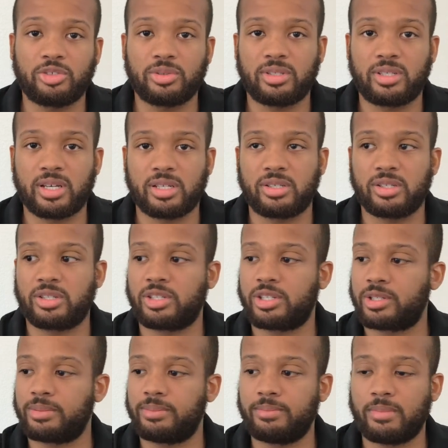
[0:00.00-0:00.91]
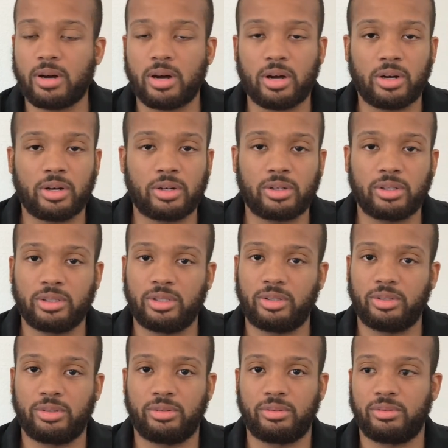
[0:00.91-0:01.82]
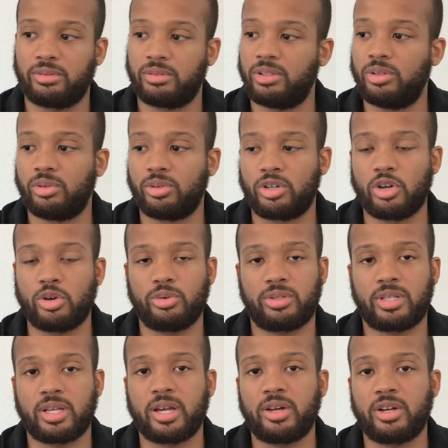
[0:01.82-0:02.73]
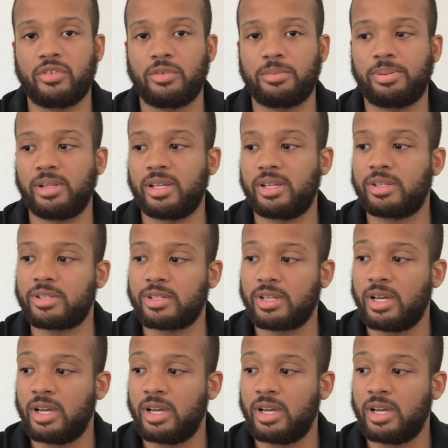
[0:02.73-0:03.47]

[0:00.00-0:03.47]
Texas, small little ghost town of a place.